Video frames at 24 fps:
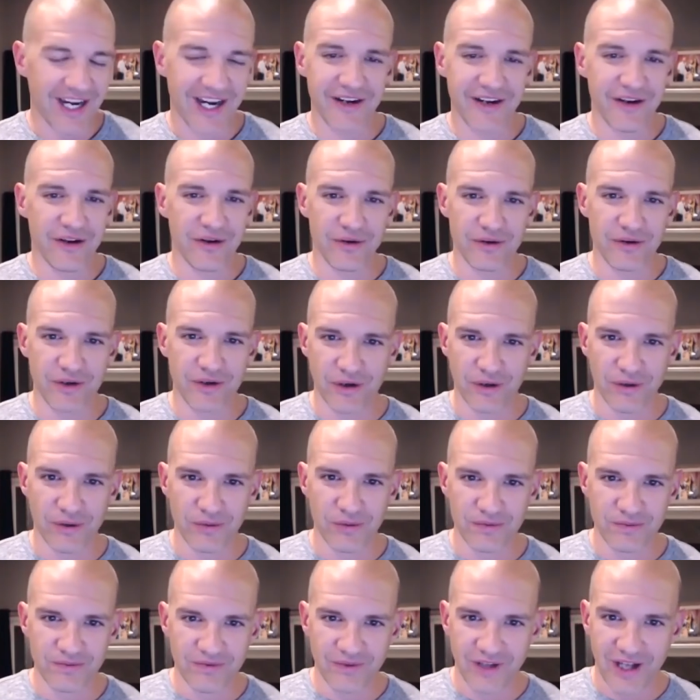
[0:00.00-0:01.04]
I don't
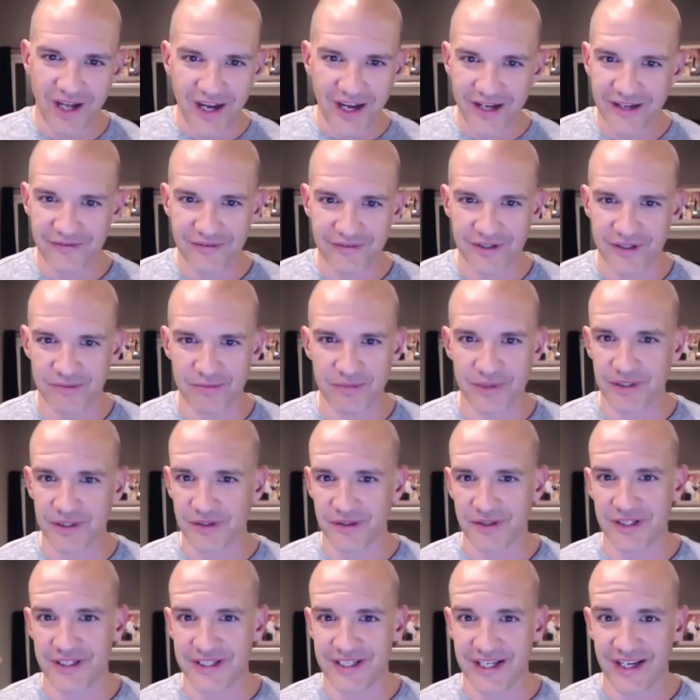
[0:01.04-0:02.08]
go live in the middle of
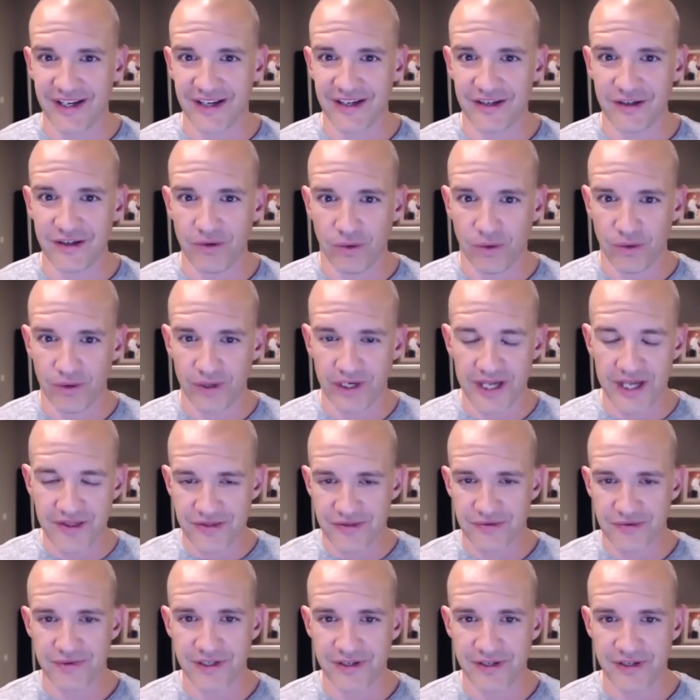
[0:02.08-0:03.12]
the day or at
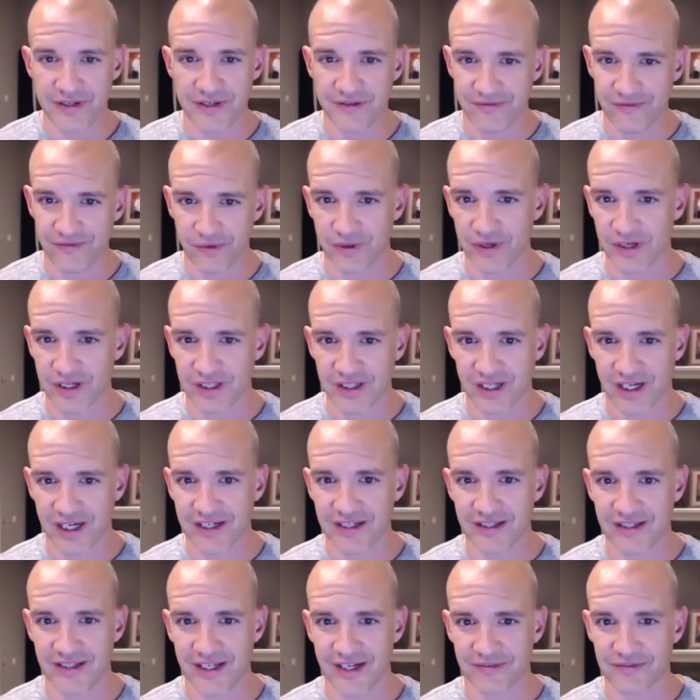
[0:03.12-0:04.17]
three to four o'clock
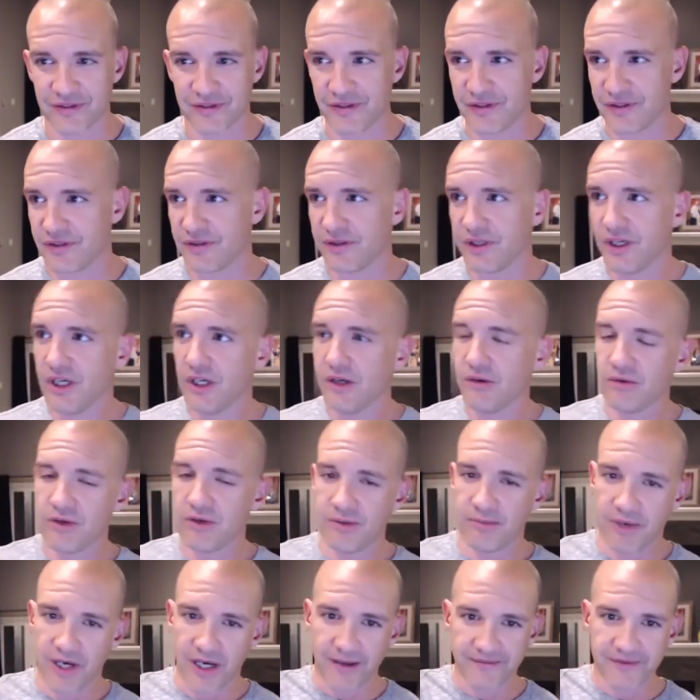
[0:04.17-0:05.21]
in the afternoon when
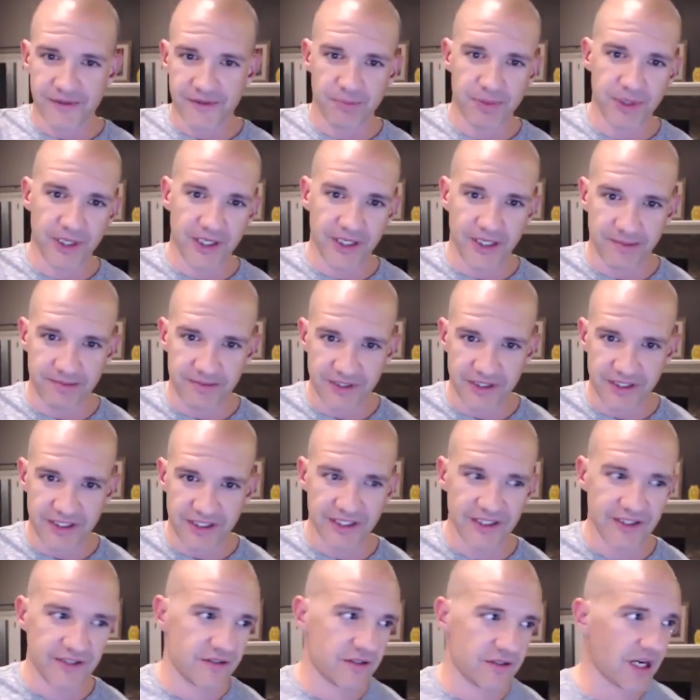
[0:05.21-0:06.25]
moms are picking up their
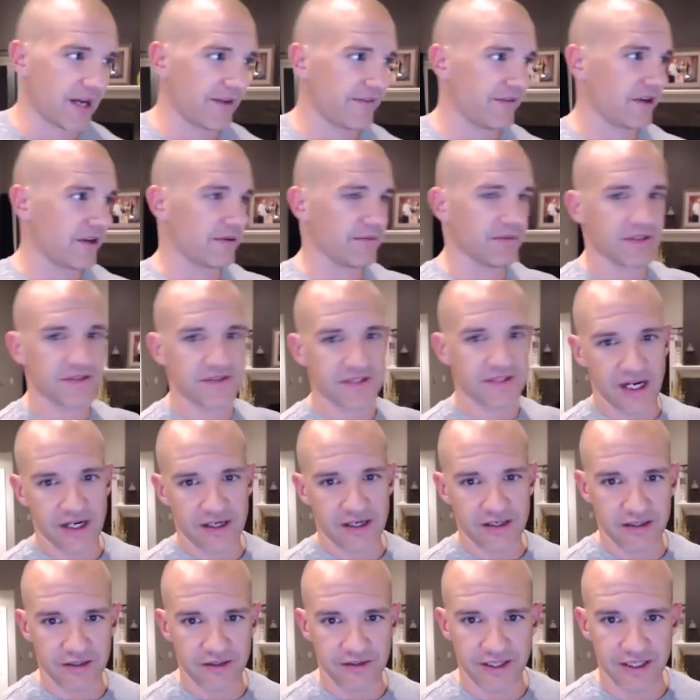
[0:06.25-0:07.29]
kids, driving them to
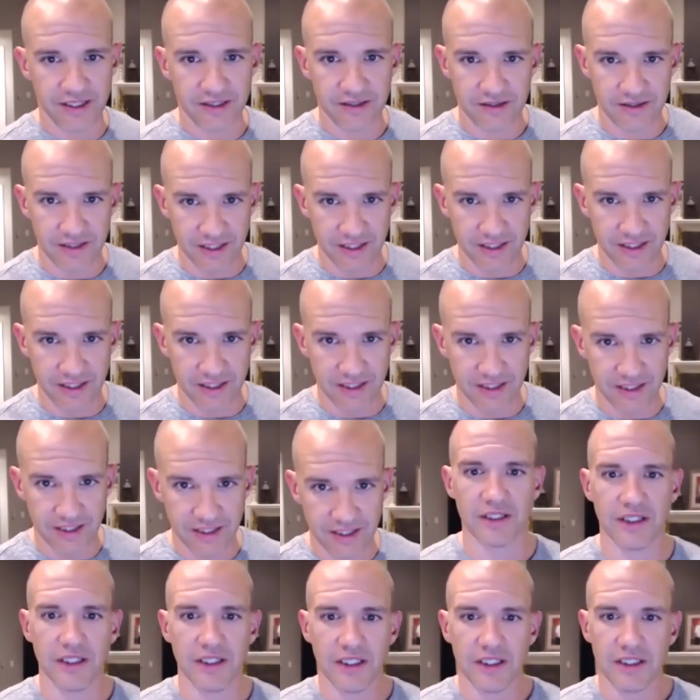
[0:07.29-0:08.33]
soccer, they, they can't
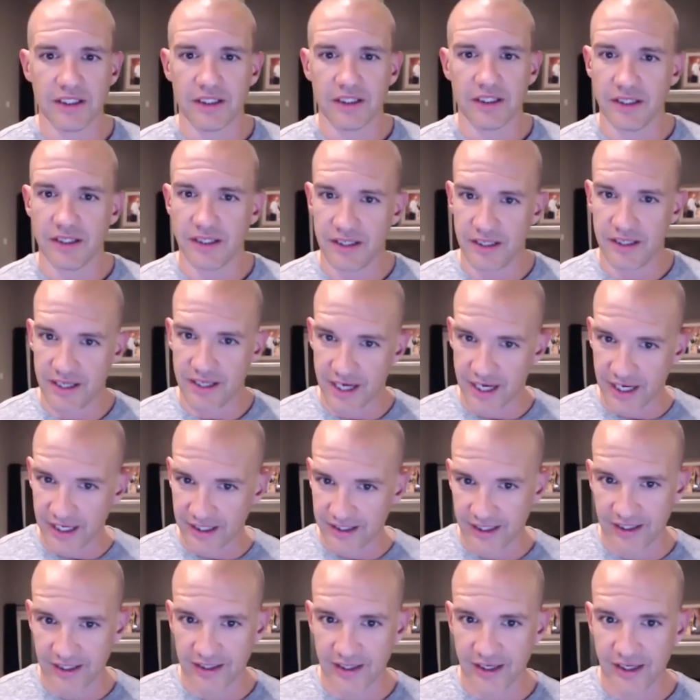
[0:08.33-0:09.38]
catch it.
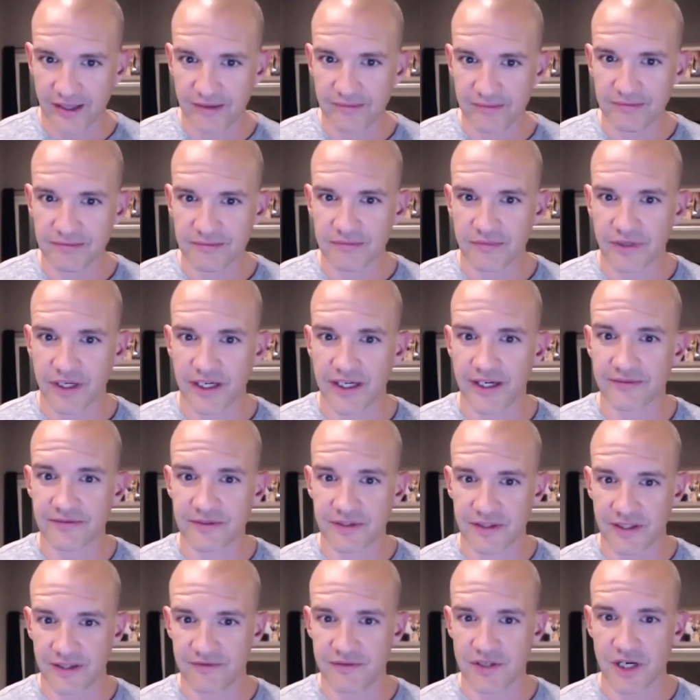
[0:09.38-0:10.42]
9 a.m., right
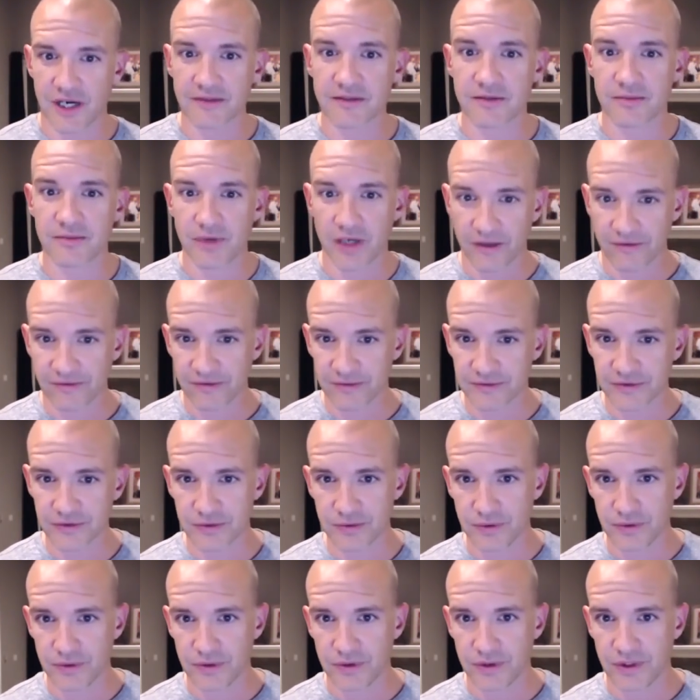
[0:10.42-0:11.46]
after they've dropped them off from
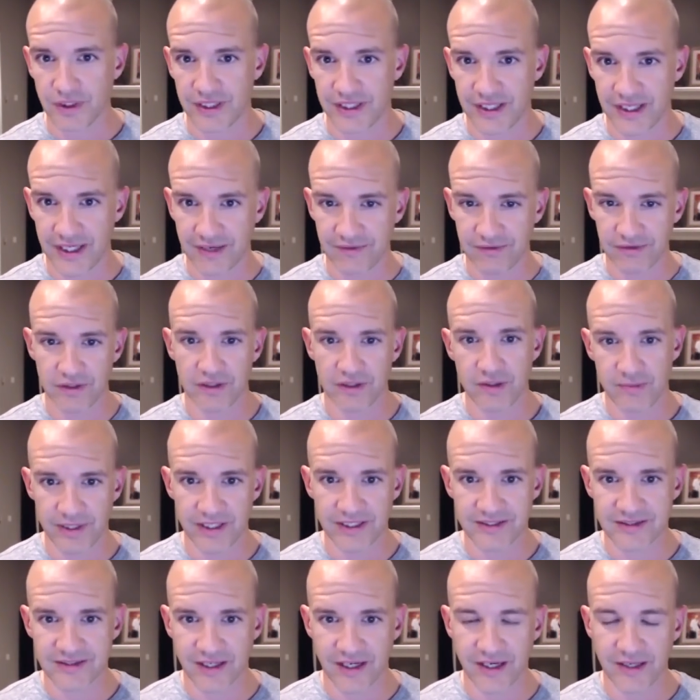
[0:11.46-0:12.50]
school and they have a little bit
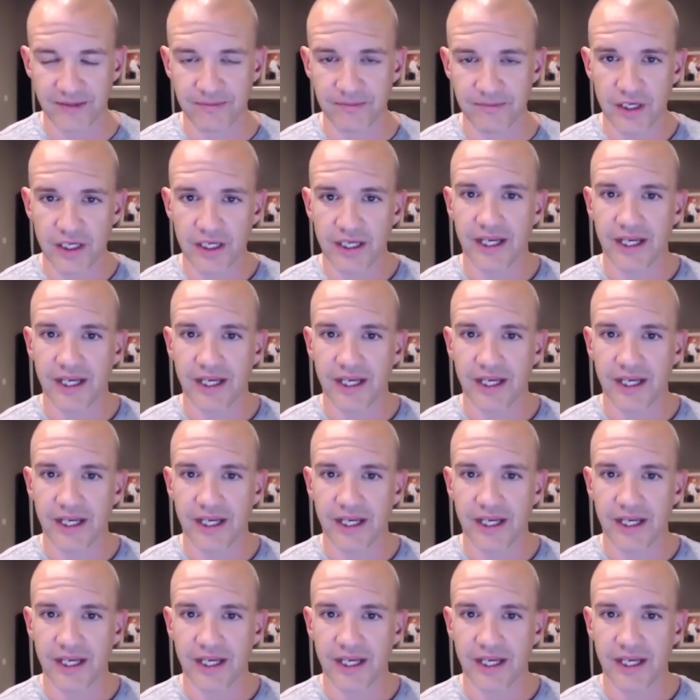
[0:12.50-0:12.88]
of time,